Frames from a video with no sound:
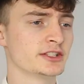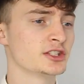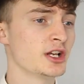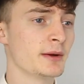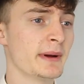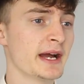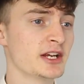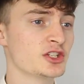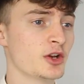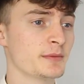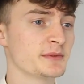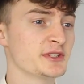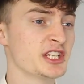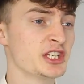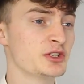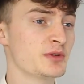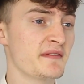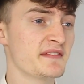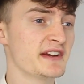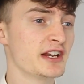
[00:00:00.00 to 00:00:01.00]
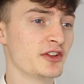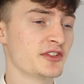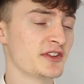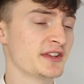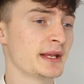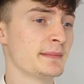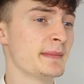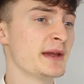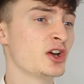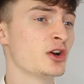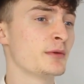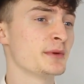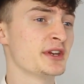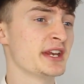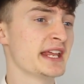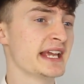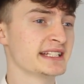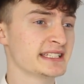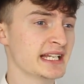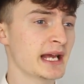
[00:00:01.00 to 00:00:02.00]
It's not my job to teach you every little thing that may come in
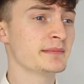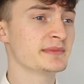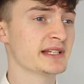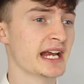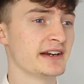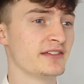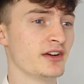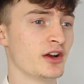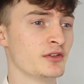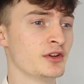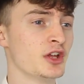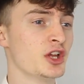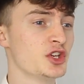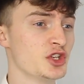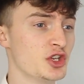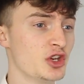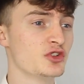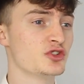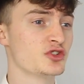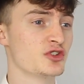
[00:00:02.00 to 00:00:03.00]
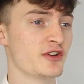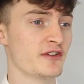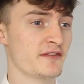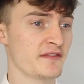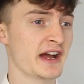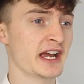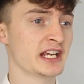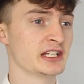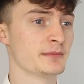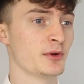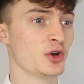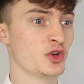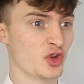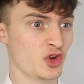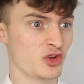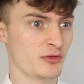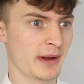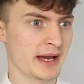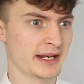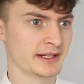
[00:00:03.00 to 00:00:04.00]
the exam, Tyrone. You should revise more,
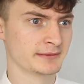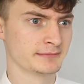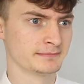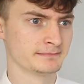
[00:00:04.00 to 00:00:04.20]
young man.